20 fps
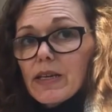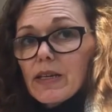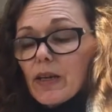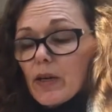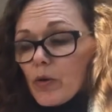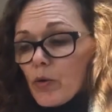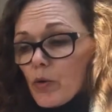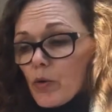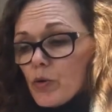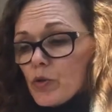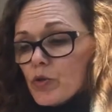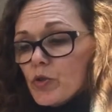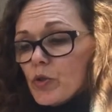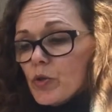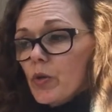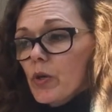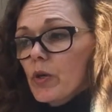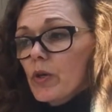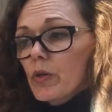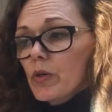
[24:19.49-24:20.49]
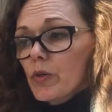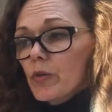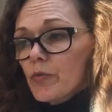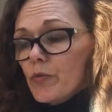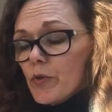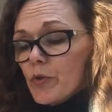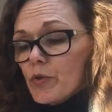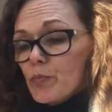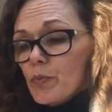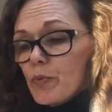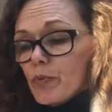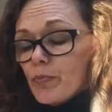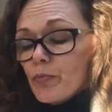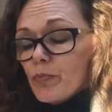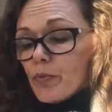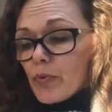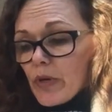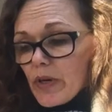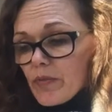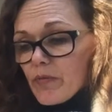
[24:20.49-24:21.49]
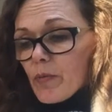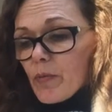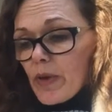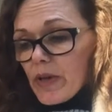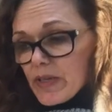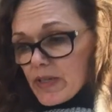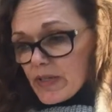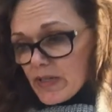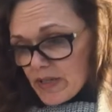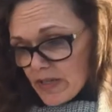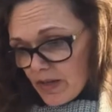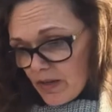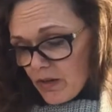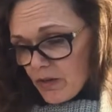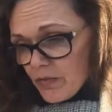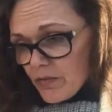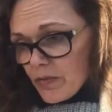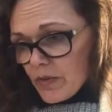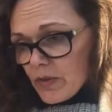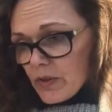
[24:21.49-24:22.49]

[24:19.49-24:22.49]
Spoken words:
I also first pray for myself,